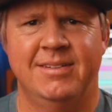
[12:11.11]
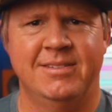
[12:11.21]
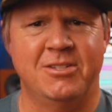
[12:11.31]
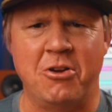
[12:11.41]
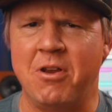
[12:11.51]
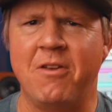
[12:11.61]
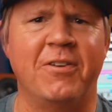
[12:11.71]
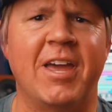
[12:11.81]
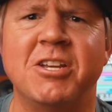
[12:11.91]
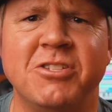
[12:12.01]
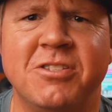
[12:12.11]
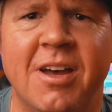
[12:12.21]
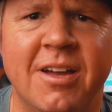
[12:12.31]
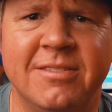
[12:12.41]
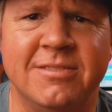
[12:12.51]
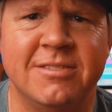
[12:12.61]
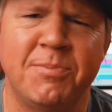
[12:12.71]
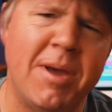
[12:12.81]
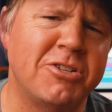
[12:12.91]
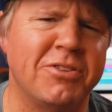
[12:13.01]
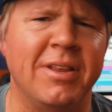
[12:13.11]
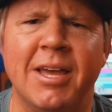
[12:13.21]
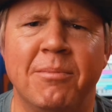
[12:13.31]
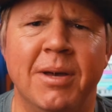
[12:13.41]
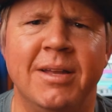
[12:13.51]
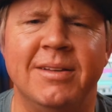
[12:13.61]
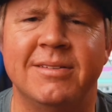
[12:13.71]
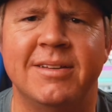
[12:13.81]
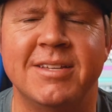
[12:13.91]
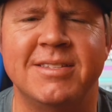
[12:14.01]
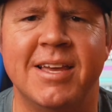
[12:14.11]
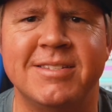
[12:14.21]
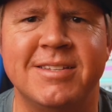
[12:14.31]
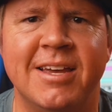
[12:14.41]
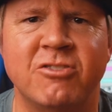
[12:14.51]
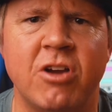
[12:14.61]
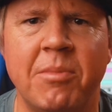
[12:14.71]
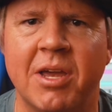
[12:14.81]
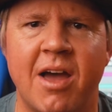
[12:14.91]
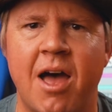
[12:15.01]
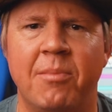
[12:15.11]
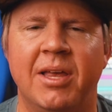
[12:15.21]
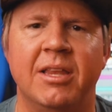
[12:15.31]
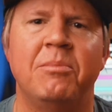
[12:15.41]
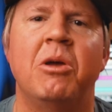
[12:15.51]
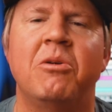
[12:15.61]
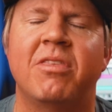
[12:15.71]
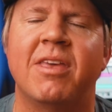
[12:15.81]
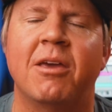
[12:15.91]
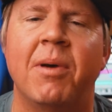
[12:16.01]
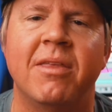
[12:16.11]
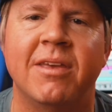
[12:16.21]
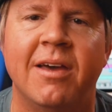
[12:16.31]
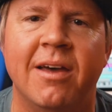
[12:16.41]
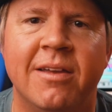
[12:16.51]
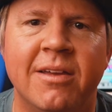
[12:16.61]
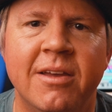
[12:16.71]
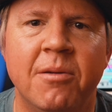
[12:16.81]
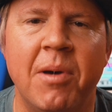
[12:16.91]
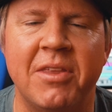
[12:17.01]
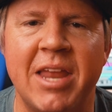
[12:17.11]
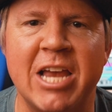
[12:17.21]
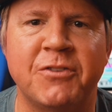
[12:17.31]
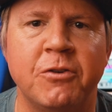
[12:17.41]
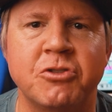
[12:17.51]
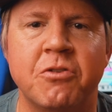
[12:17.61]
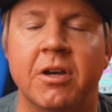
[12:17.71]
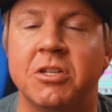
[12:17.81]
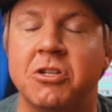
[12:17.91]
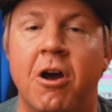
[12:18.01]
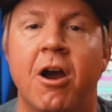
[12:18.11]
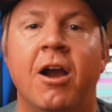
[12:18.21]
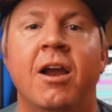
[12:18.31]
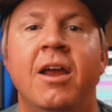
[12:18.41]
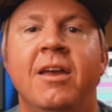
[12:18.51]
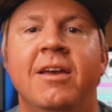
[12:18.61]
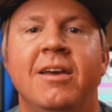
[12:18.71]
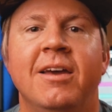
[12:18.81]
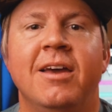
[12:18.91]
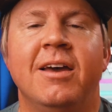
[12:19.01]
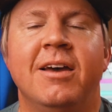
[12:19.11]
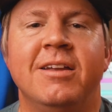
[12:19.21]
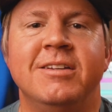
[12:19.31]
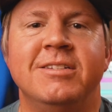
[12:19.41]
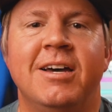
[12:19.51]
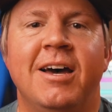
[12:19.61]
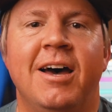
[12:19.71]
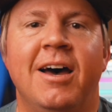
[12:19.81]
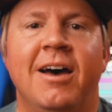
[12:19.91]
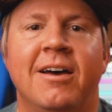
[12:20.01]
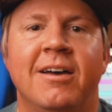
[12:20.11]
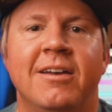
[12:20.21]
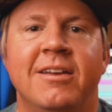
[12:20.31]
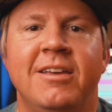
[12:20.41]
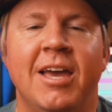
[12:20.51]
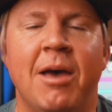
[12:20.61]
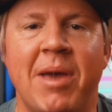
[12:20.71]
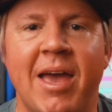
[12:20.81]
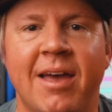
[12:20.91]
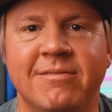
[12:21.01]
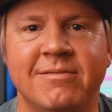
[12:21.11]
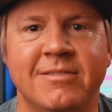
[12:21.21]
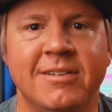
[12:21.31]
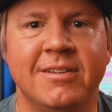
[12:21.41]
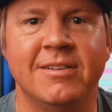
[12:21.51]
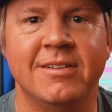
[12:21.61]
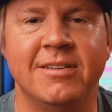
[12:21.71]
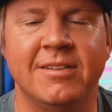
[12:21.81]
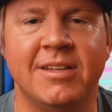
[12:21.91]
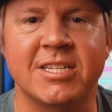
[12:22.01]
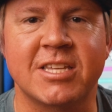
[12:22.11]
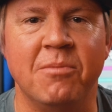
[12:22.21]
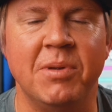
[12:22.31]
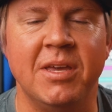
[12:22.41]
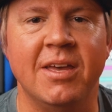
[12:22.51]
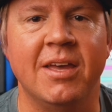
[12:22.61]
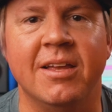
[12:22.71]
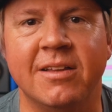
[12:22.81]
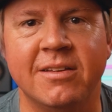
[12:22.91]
Turn your notifications on. Smash the like button, as they say. Drop me a comment. Let me know what you think about the Nashville strung guitar. And yeah, man, that's going to be it